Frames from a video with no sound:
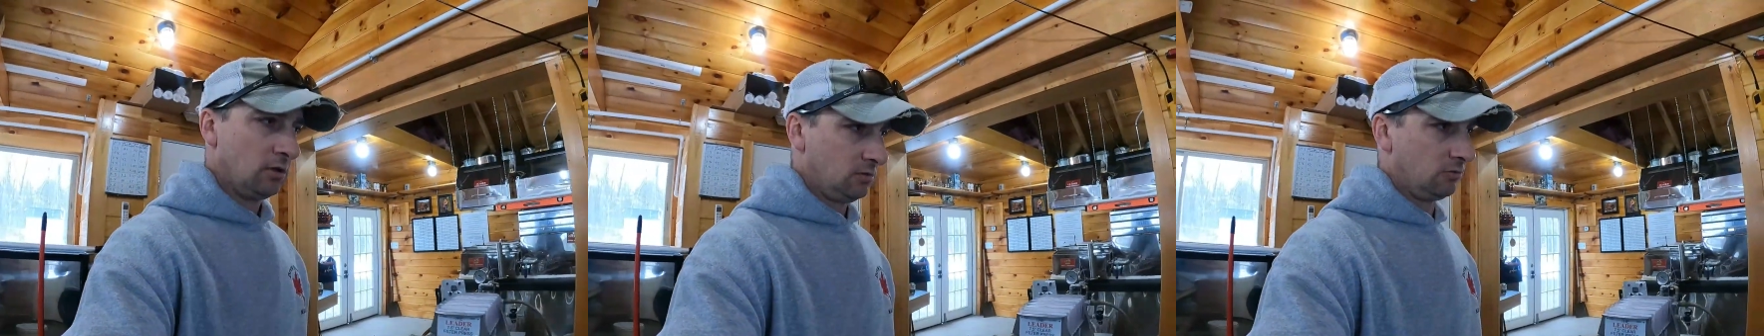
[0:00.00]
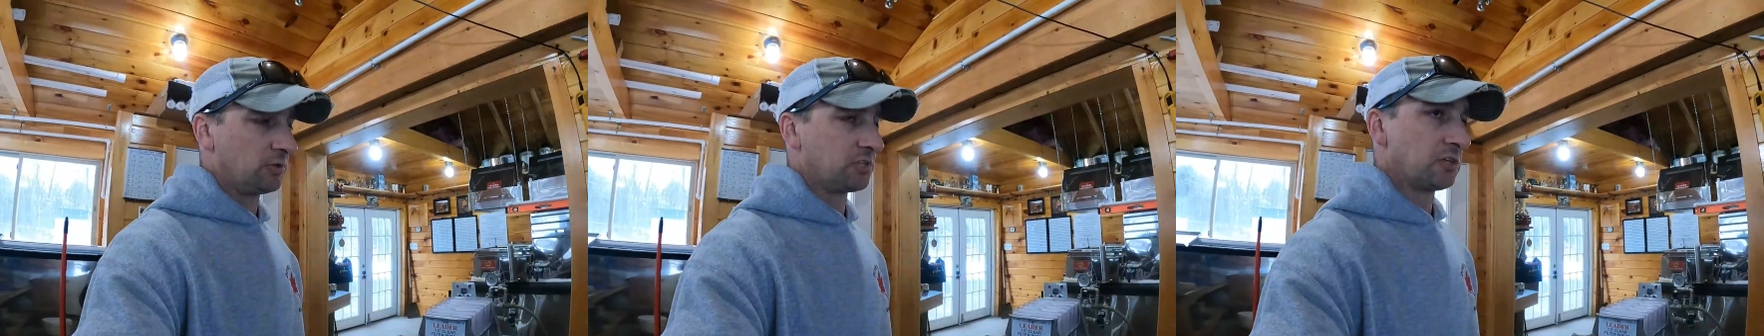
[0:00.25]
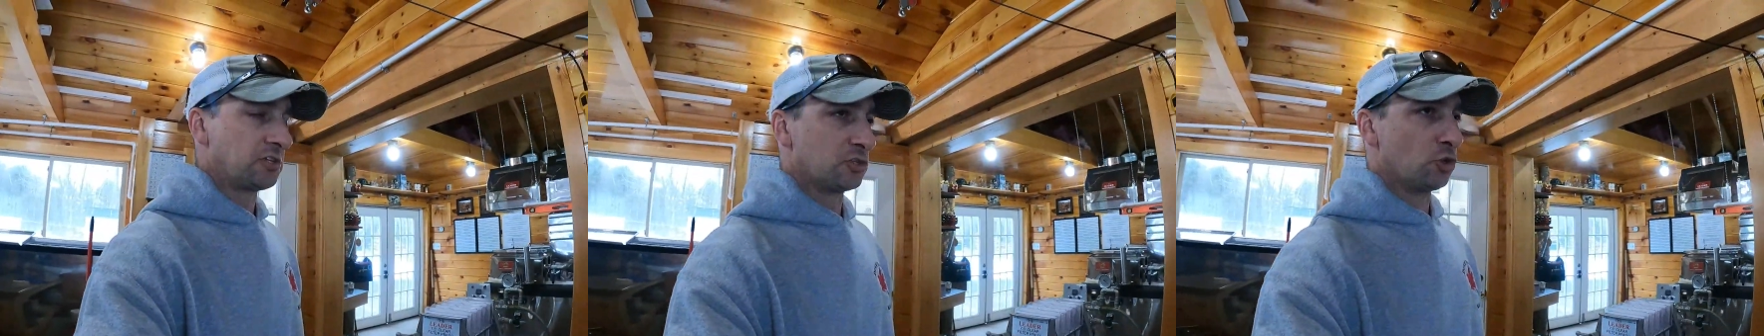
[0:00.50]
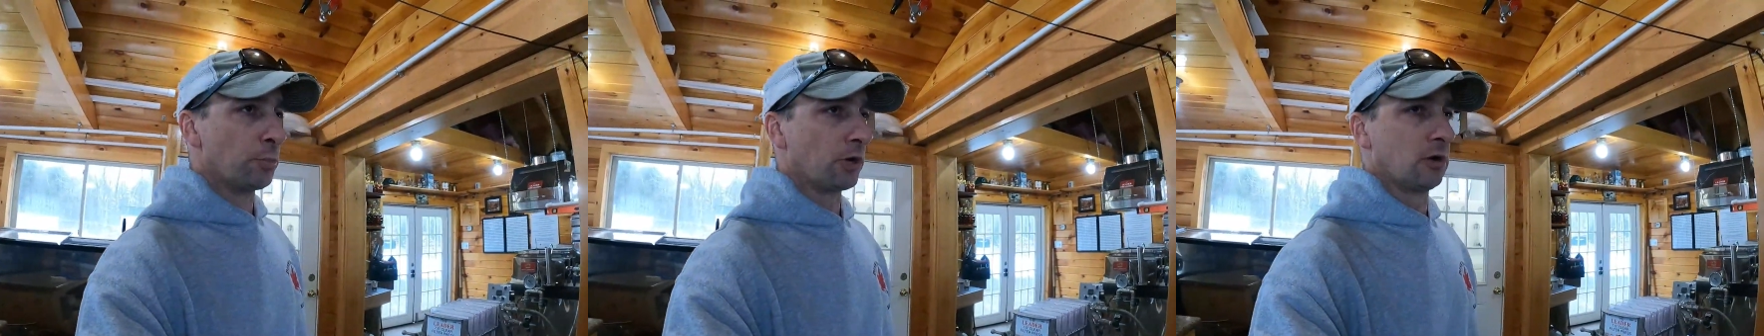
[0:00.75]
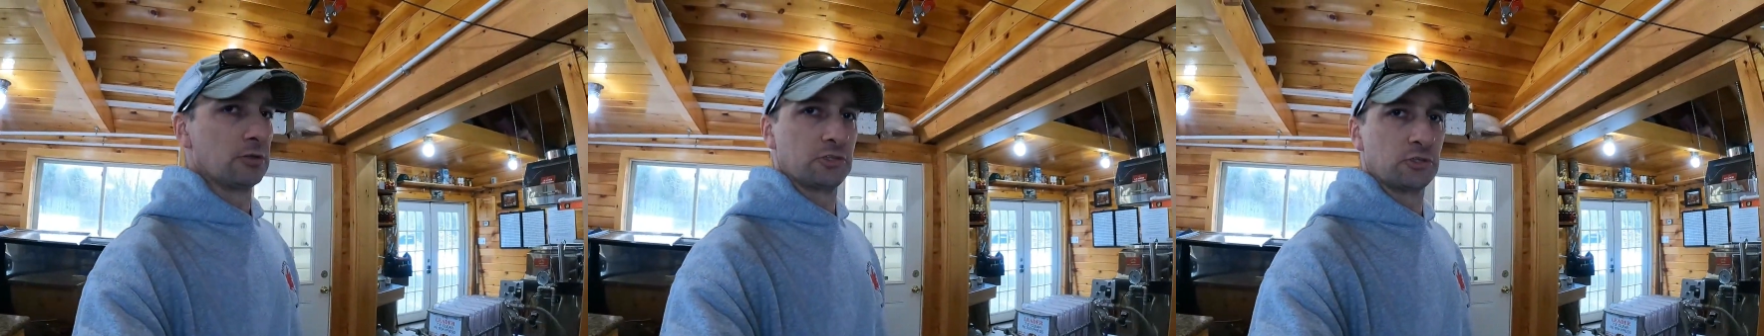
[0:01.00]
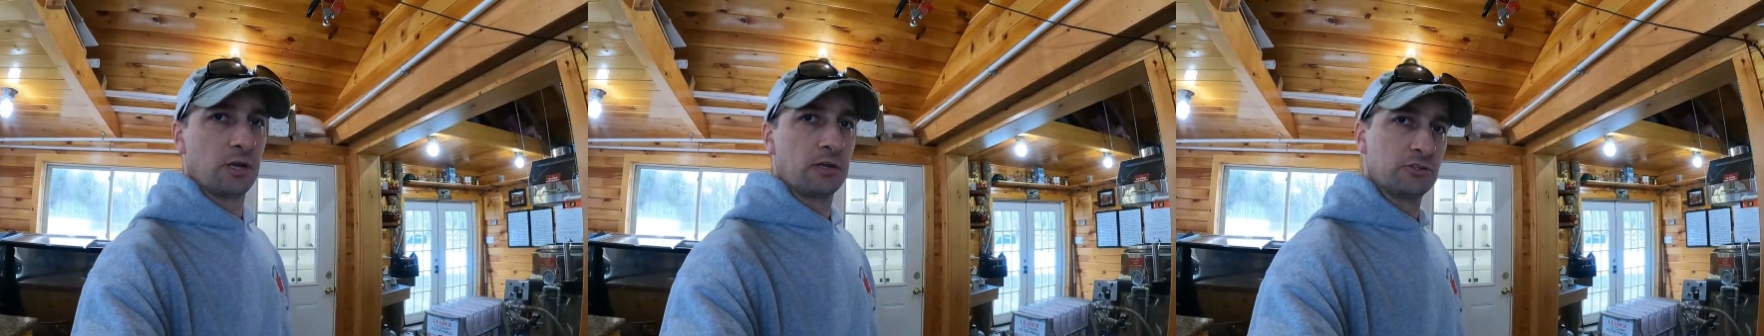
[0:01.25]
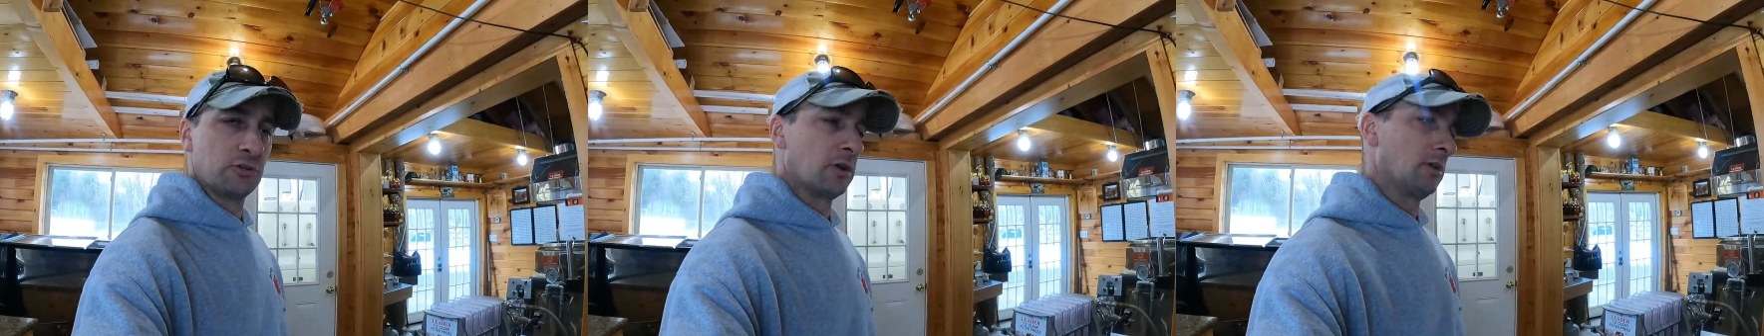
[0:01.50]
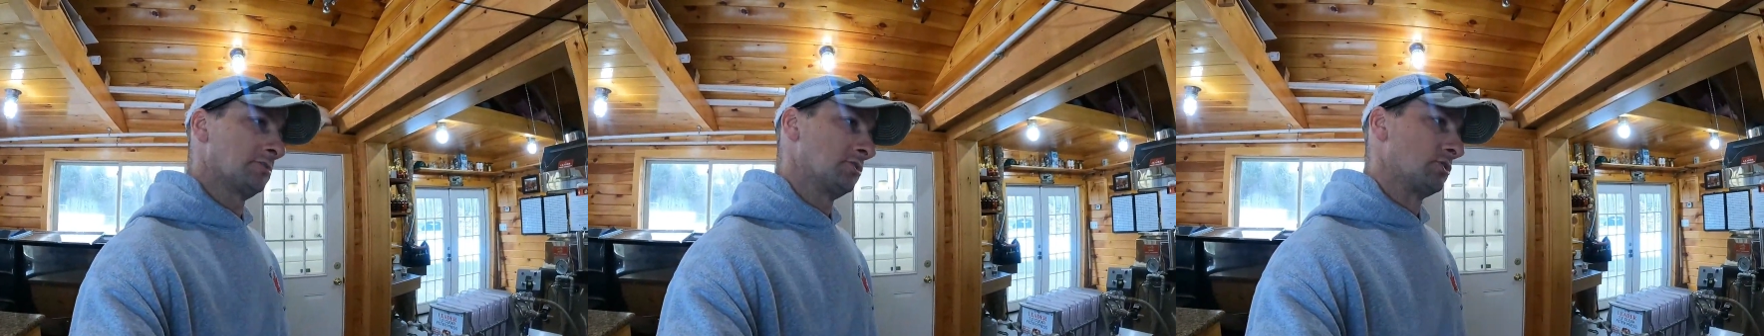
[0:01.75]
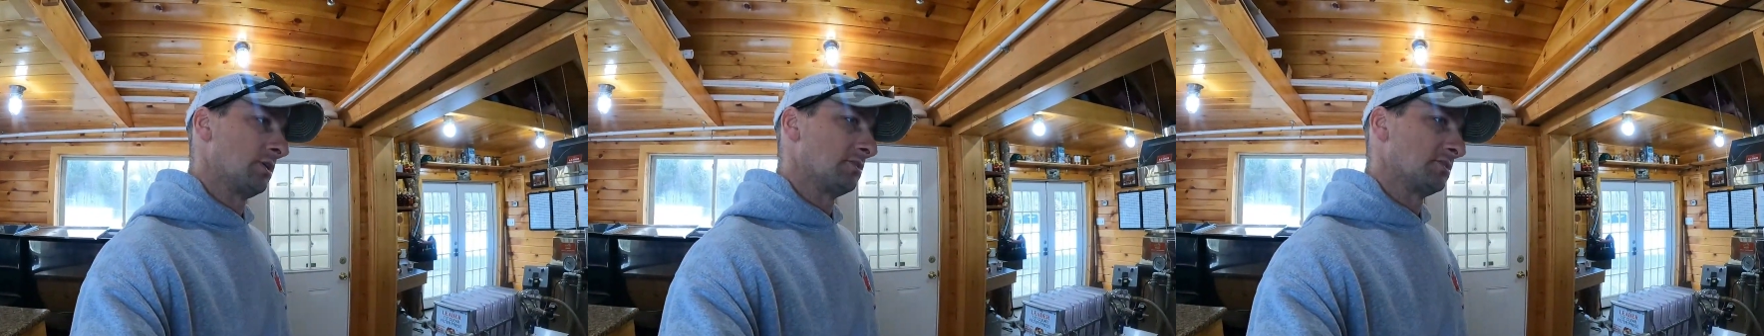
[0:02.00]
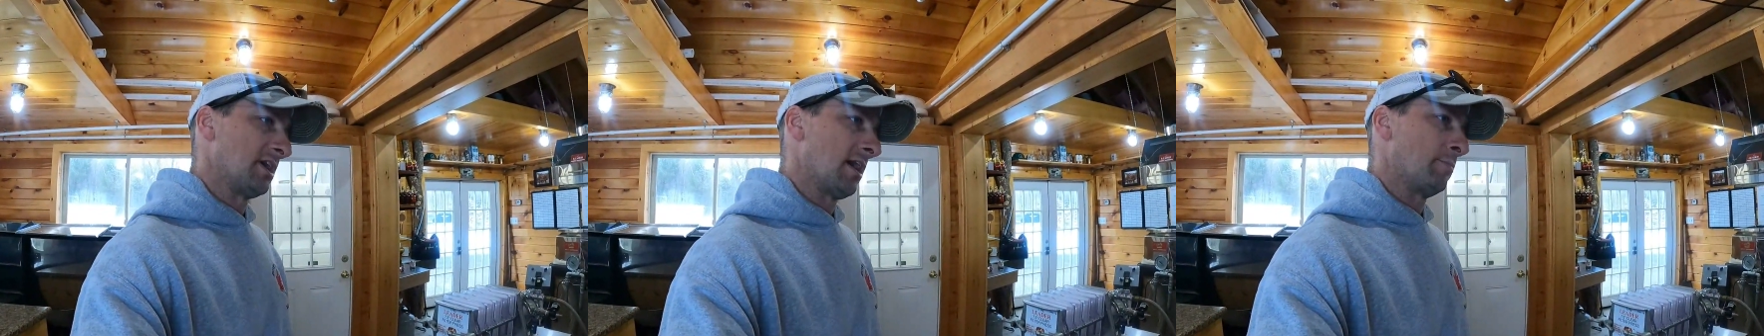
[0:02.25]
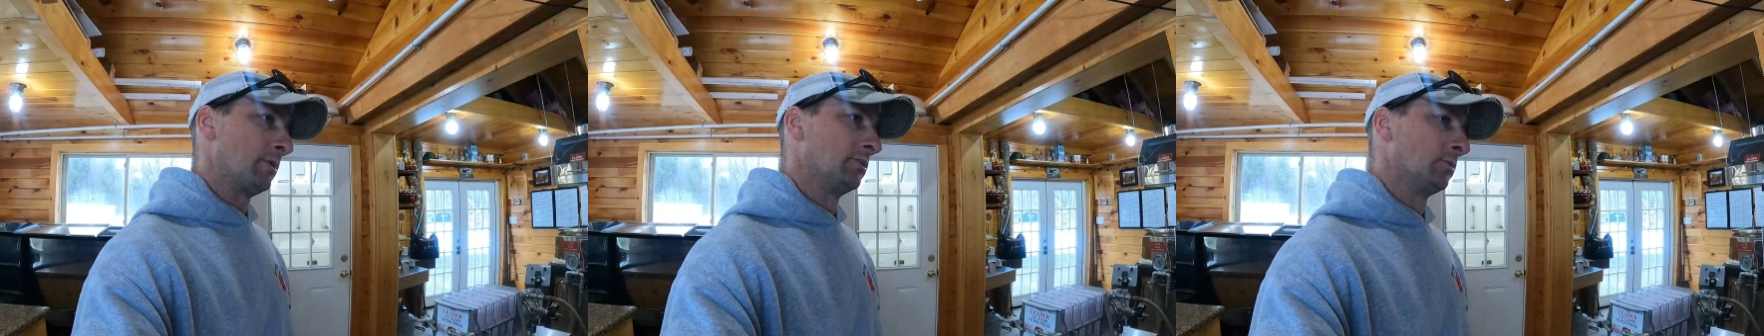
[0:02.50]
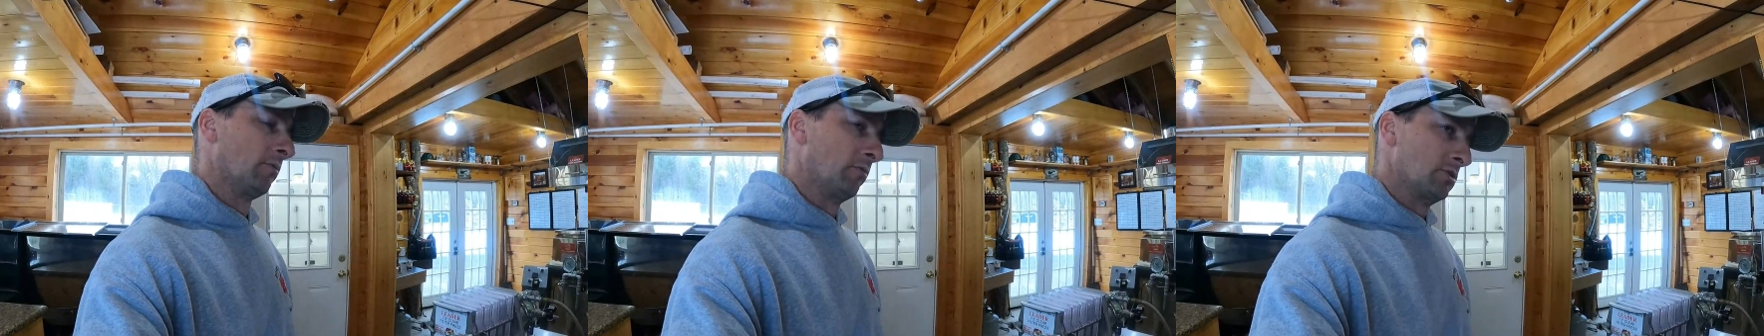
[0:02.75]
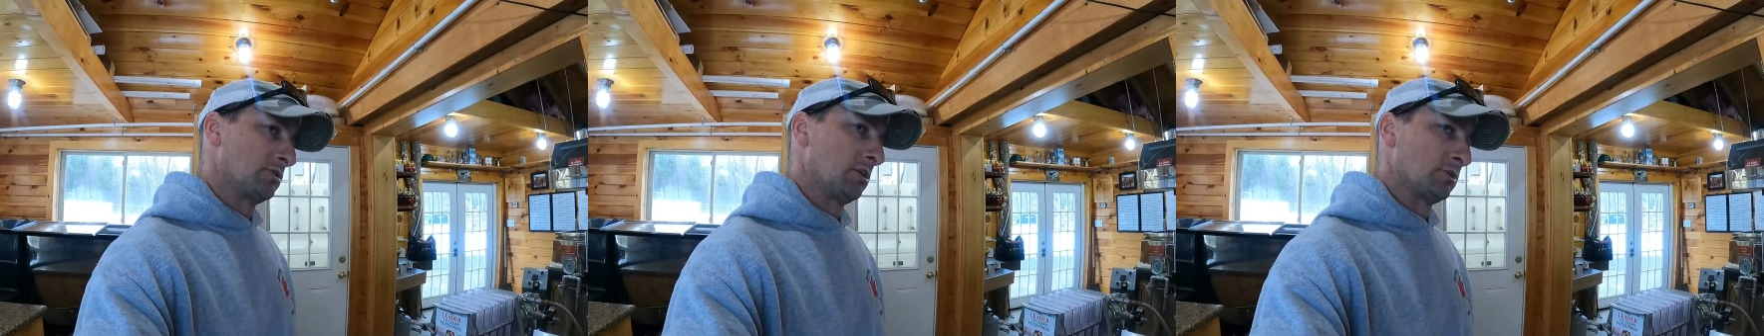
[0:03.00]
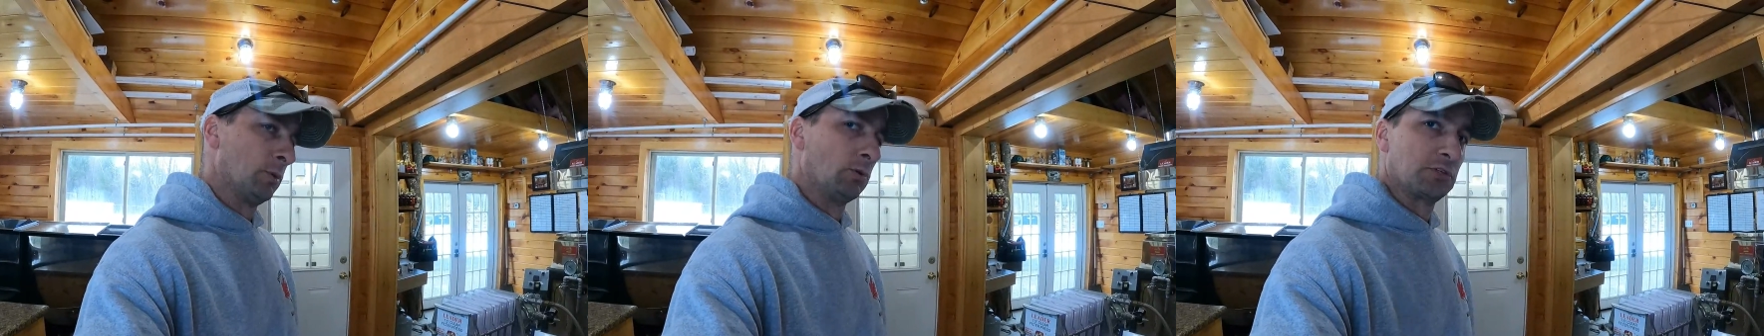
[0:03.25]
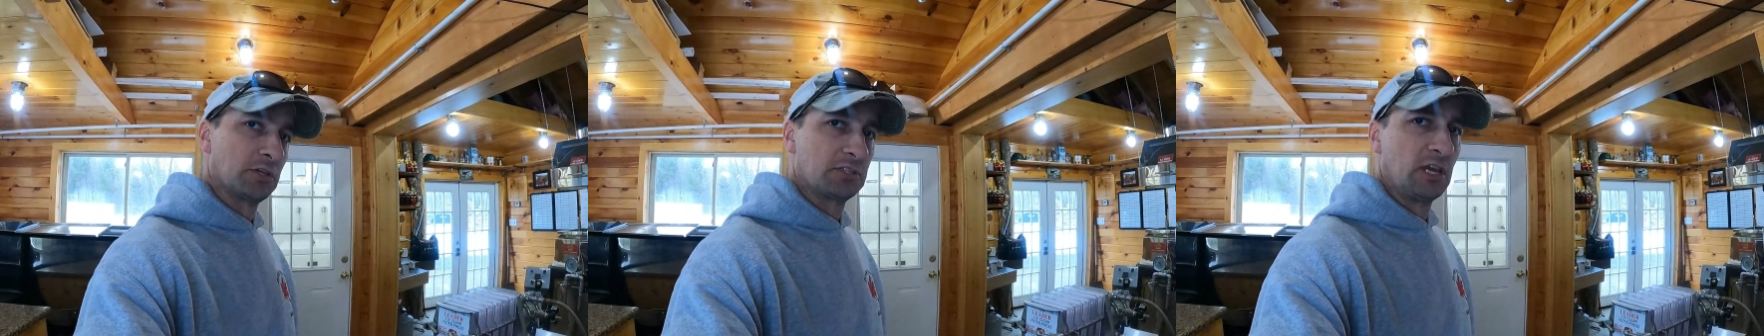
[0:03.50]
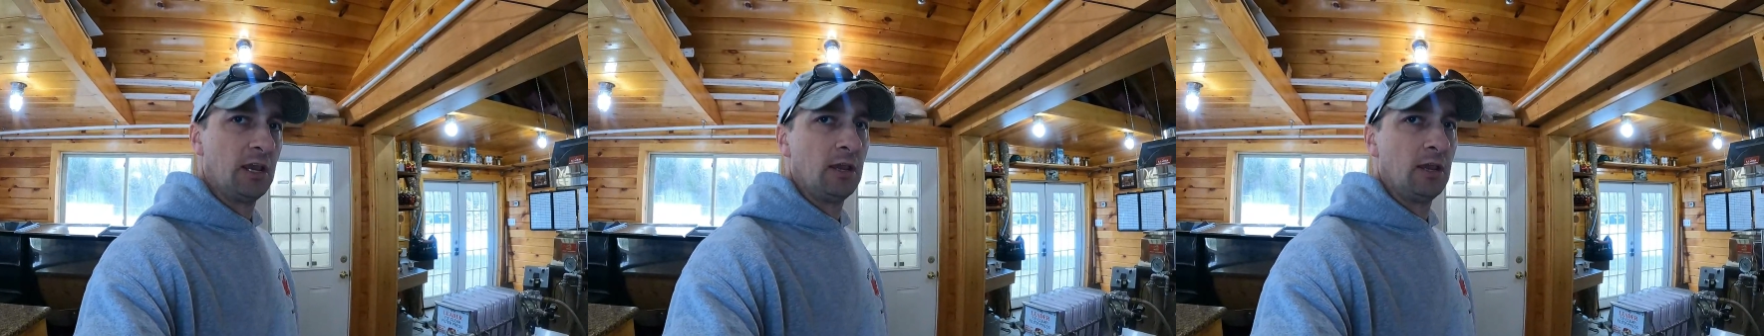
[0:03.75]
the reason I say super concentrated is you concentrate the sap in the reverse osmosis,